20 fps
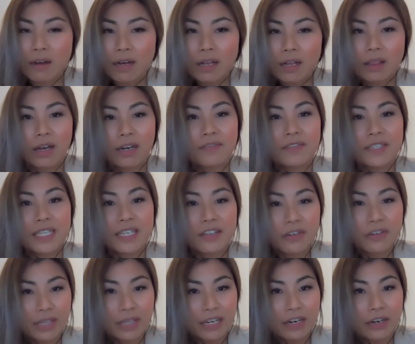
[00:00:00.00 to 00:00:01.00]
a lot of
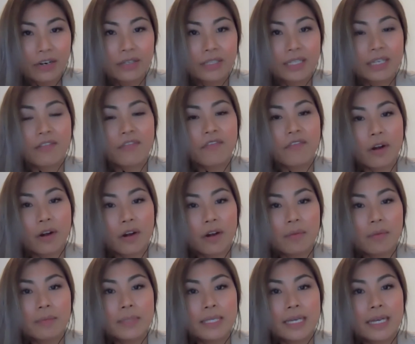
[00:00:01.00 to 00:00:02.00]
senior leaders and
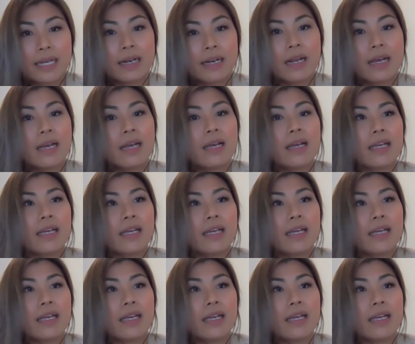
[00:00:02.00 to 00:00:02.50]
firms and